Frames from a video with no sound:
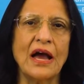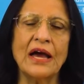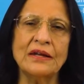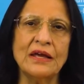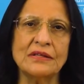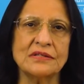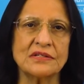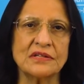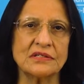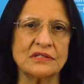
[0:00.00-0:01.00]
and health
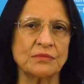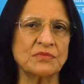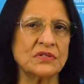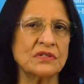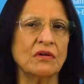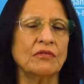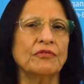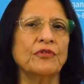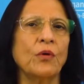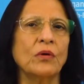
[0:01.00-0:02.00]
systems
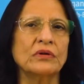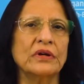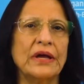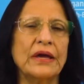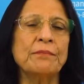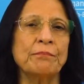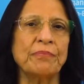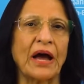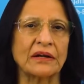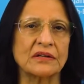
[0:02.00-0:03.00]
for
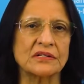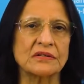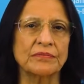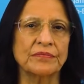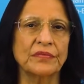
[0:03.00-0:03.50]
impact.